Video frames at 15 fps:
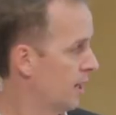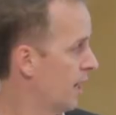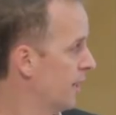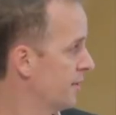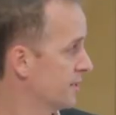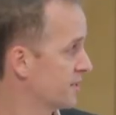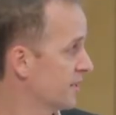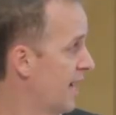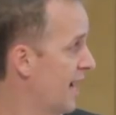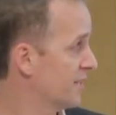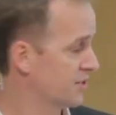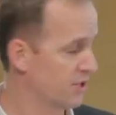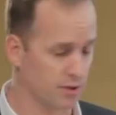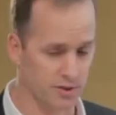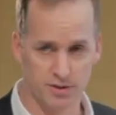uh, this
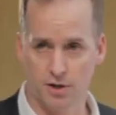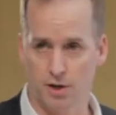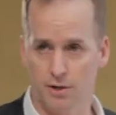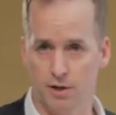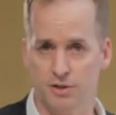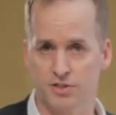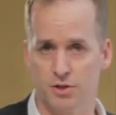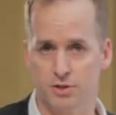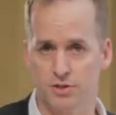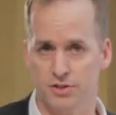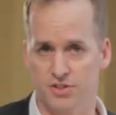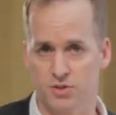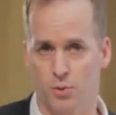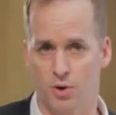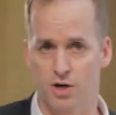last year, is called our Surgeon
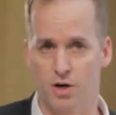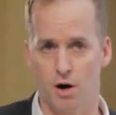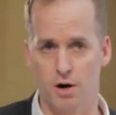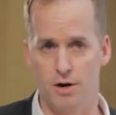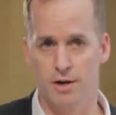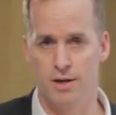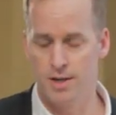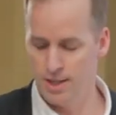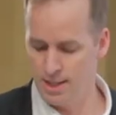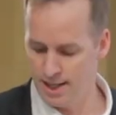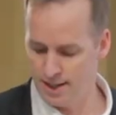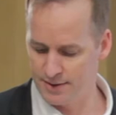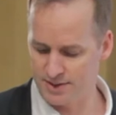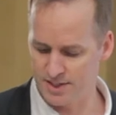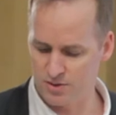Scorecard.
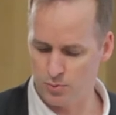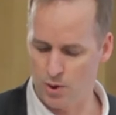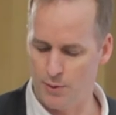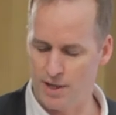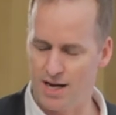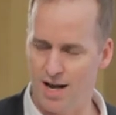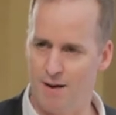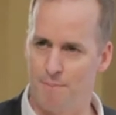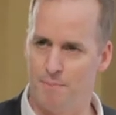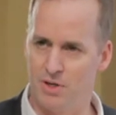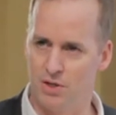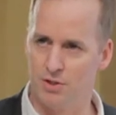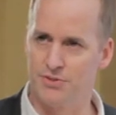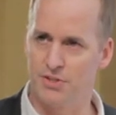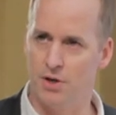And this is where we kind of
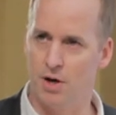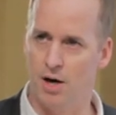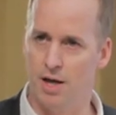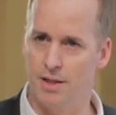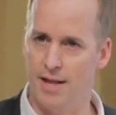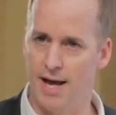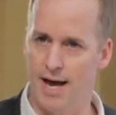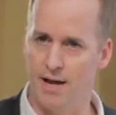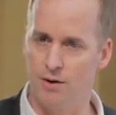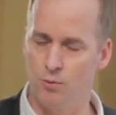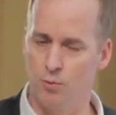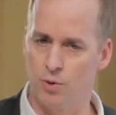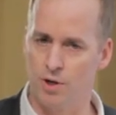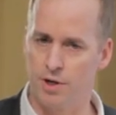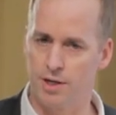built on that
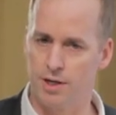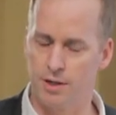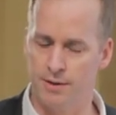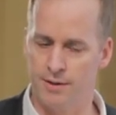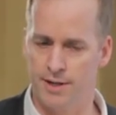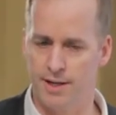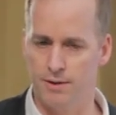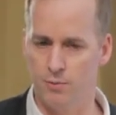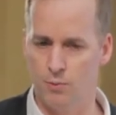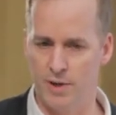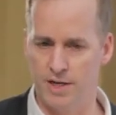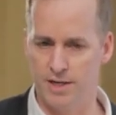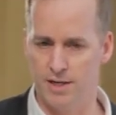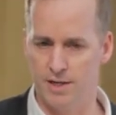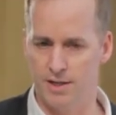work that we
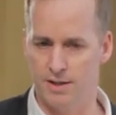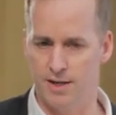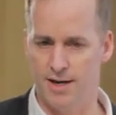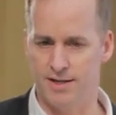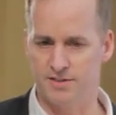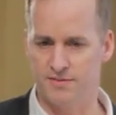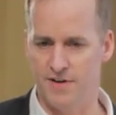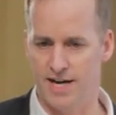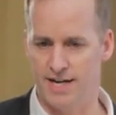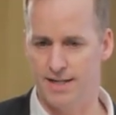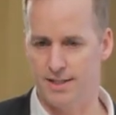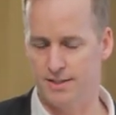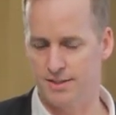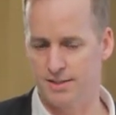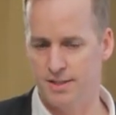did in Las
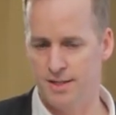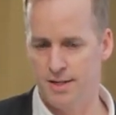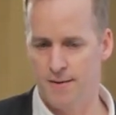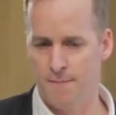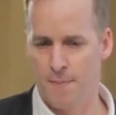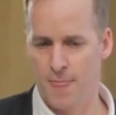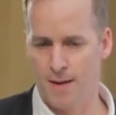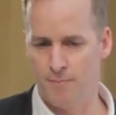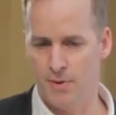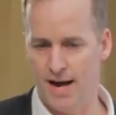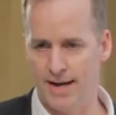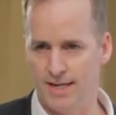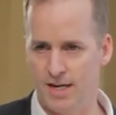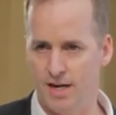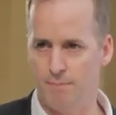Vegas
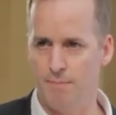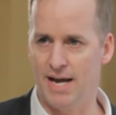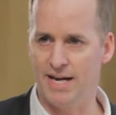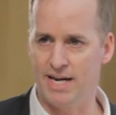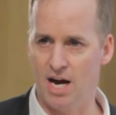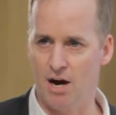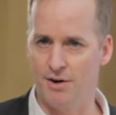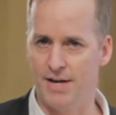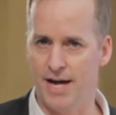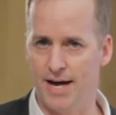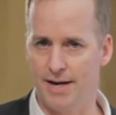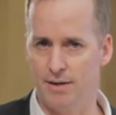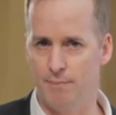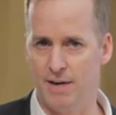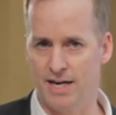by getting Medicare
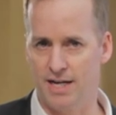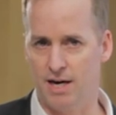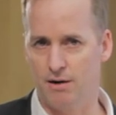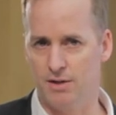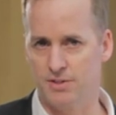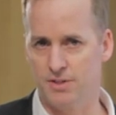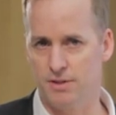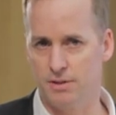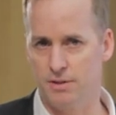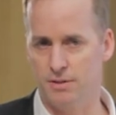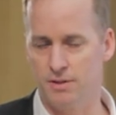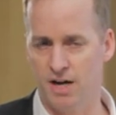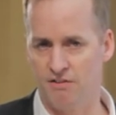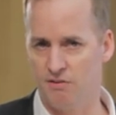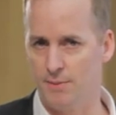data. Medicare is the
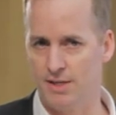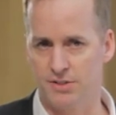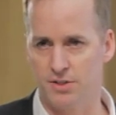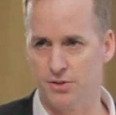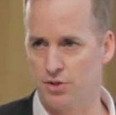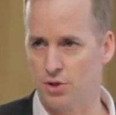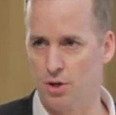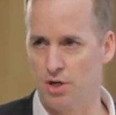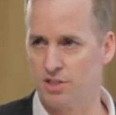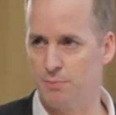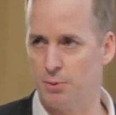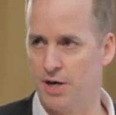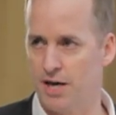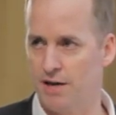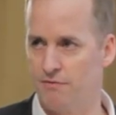government's insurance
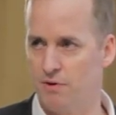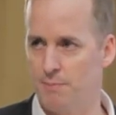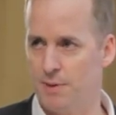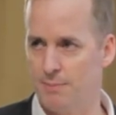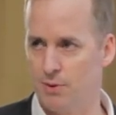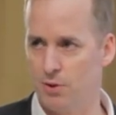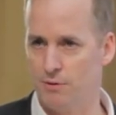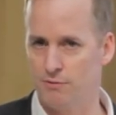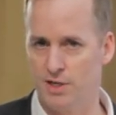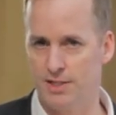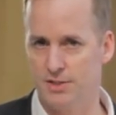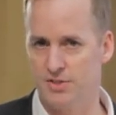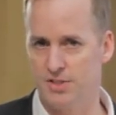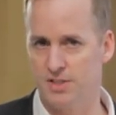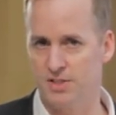plan for people over age
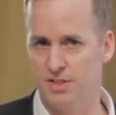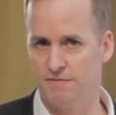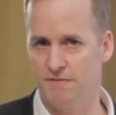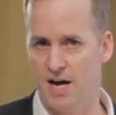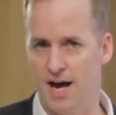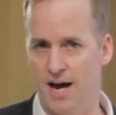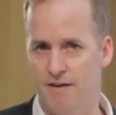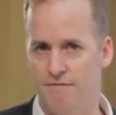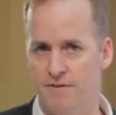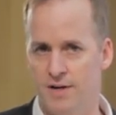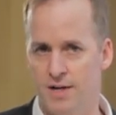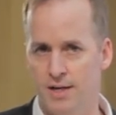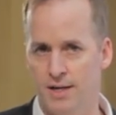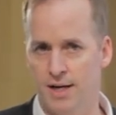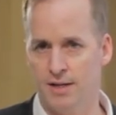65.
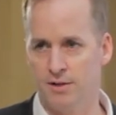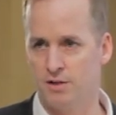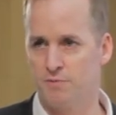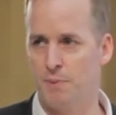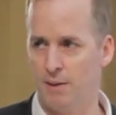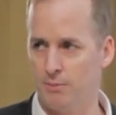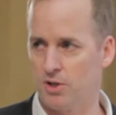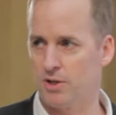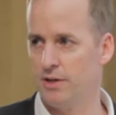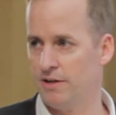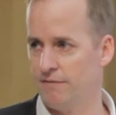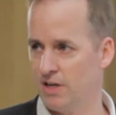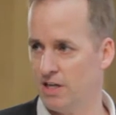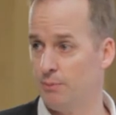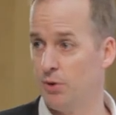And there's publicly
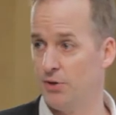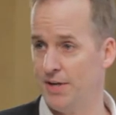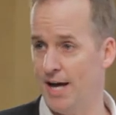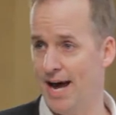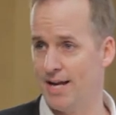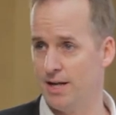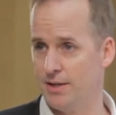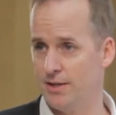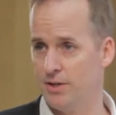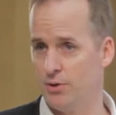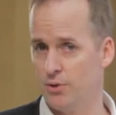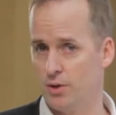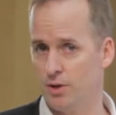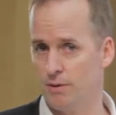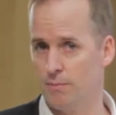available data that
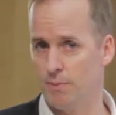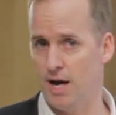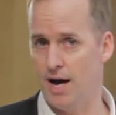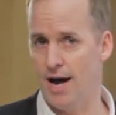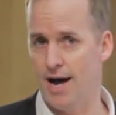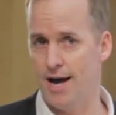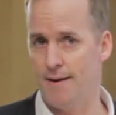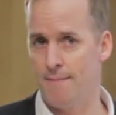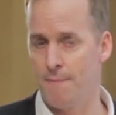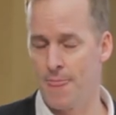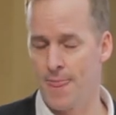you can buy